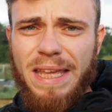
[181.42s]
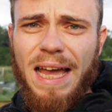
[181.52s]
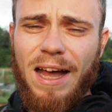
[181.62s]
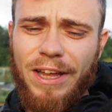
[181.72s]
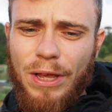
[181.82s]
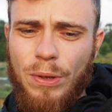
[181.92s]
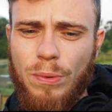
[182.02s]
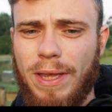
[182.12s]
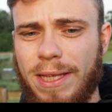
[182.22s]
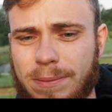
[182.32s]
yeah, I know
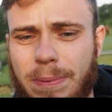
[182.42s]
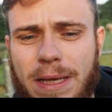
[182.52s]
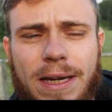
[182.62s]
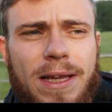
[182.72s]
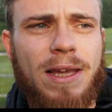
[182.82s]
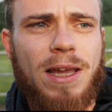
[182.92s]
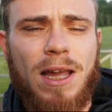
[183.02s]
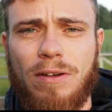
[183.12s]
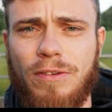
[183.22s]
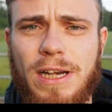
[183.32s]
it's been
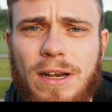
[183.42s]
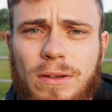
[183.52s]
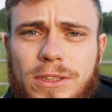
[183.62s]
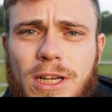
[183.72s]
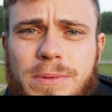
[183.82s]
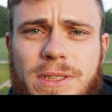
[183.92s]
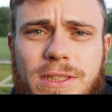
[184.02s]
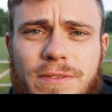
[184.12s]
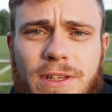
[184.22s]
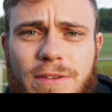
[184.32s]
a really long time since
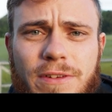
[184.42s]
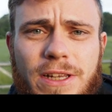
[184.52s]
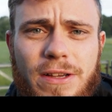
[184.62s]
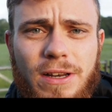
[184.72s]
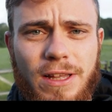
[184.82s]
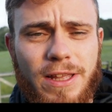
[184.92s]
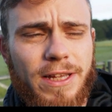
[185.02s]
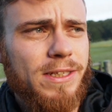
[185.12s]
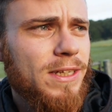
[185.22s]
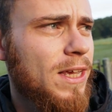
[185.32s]
I've done a video like
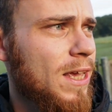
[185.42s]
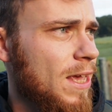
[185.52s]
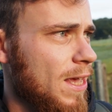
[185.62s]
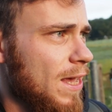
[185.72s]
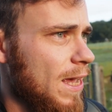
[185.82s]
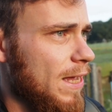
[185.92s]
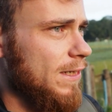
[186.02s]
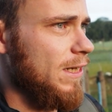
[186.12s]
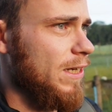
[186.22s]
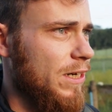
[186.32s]
this,
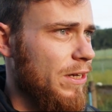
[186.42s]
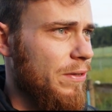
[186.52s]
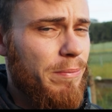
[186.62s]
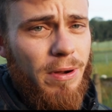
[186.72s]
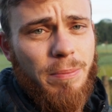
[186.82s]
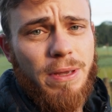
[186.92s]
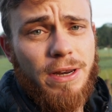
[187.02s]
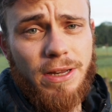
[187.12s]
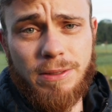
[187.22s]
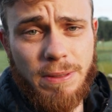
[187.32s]
and uh, you know, in my
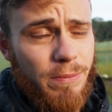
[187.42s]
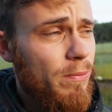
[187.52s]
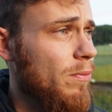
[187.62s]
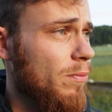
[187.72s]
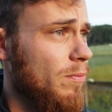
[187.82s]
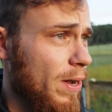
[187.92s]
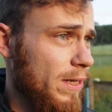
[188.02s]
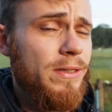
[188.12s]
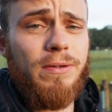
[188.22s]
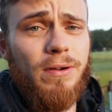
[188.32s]
opinion, it's been way
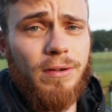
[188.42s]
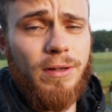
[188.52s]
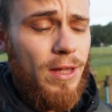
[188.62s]
too long.